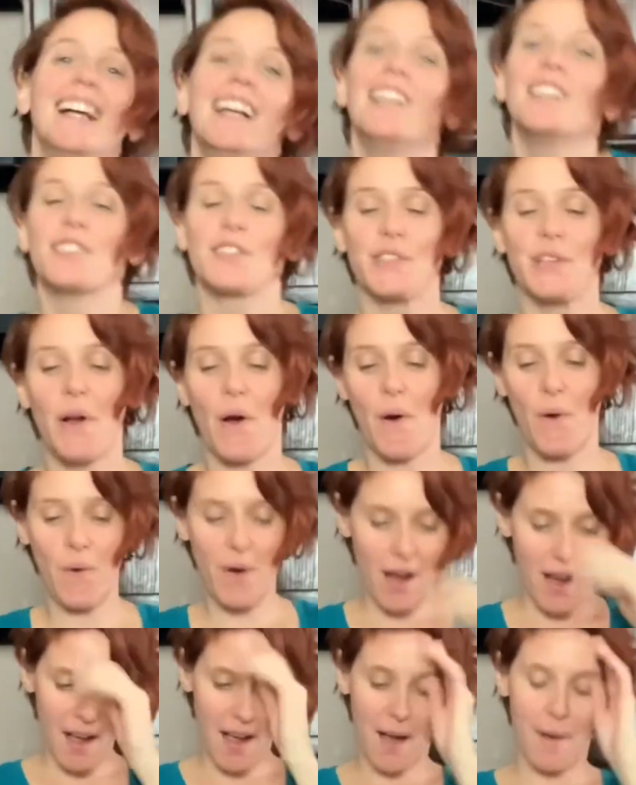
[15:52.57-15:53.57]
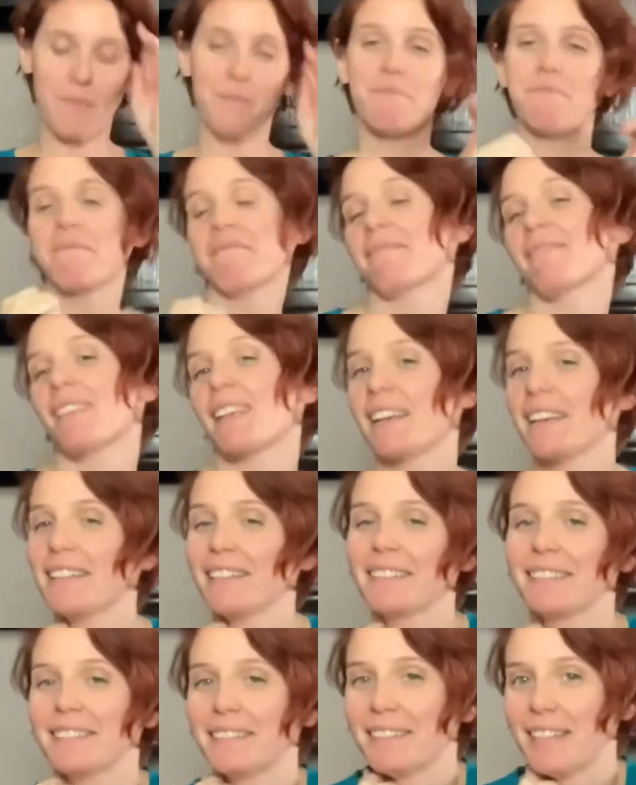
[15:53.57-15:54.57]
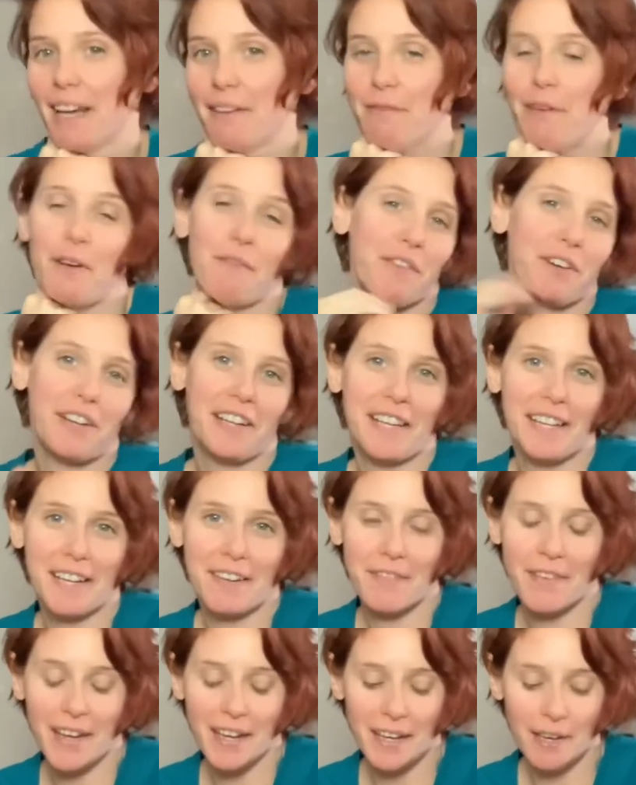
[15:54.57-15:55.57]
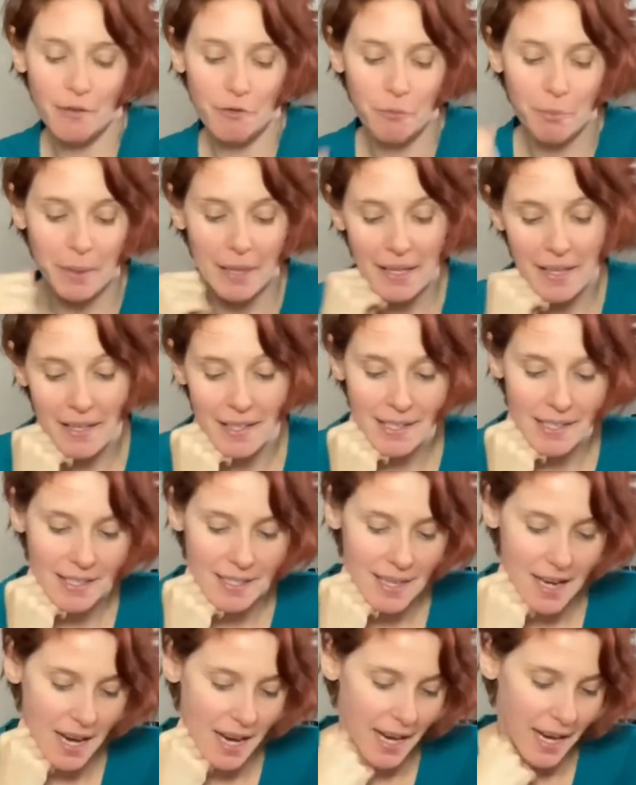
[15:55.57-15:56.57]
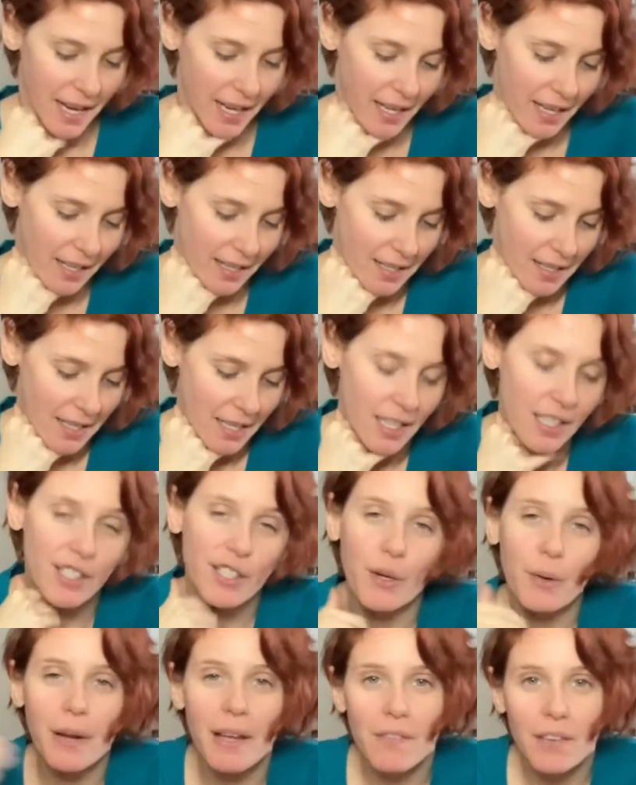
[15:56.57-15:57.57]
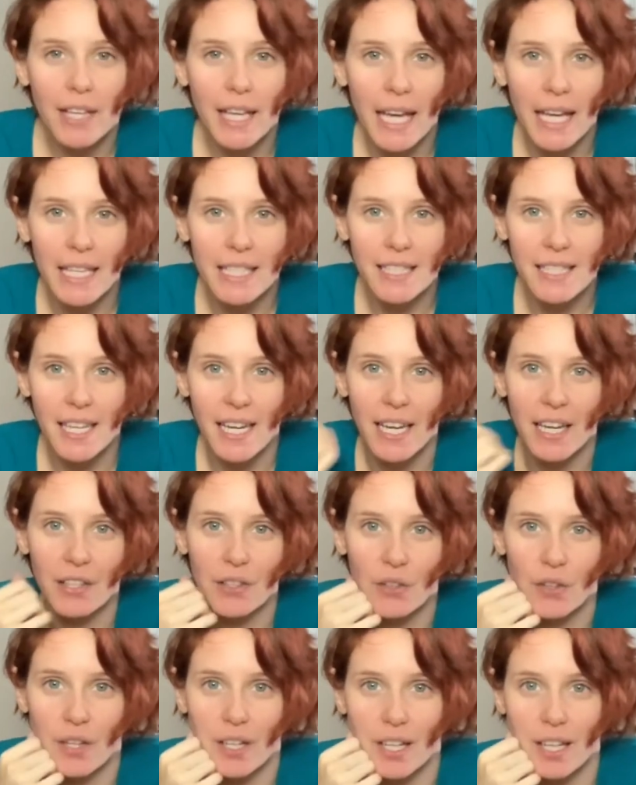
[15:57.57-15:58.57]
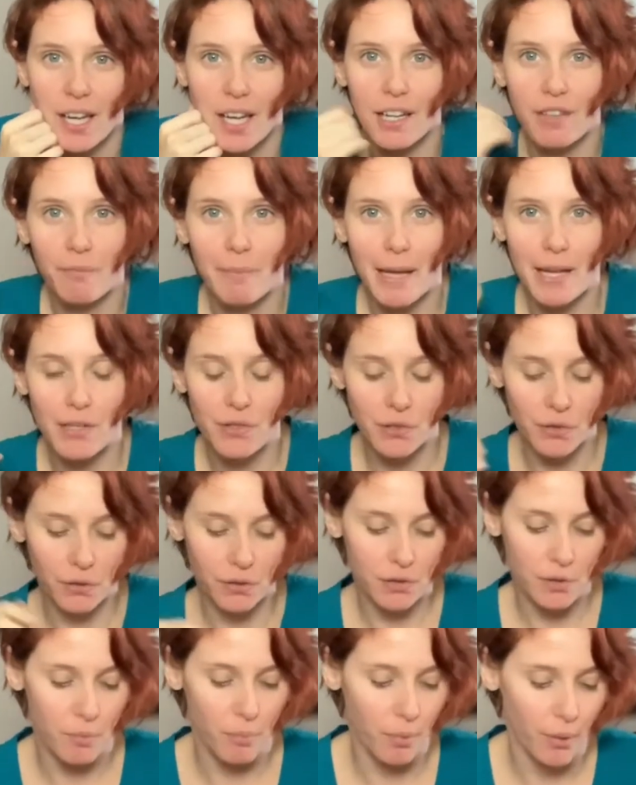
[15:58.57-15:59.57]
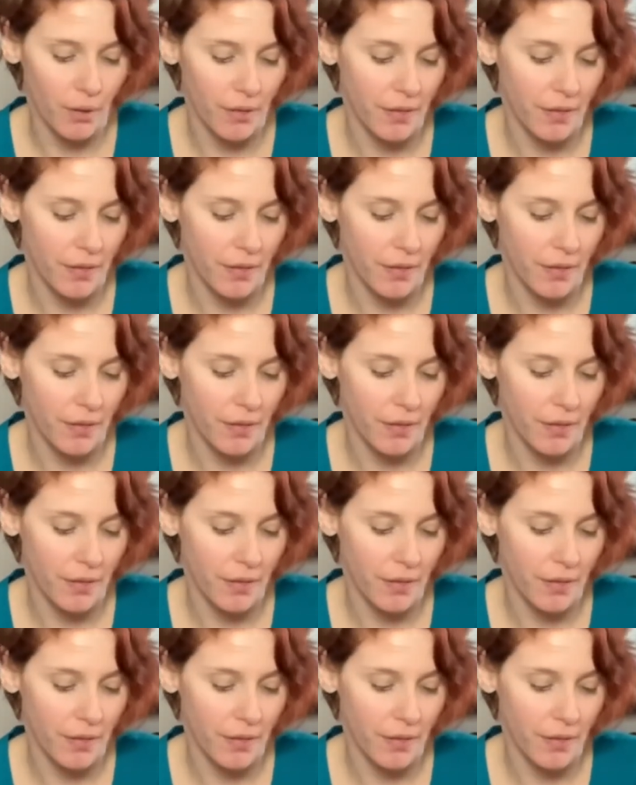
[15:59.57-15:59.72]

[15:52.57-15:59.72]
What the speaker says: So I felt very innovative because I don't have a cake stand or any kind of pedestal to put the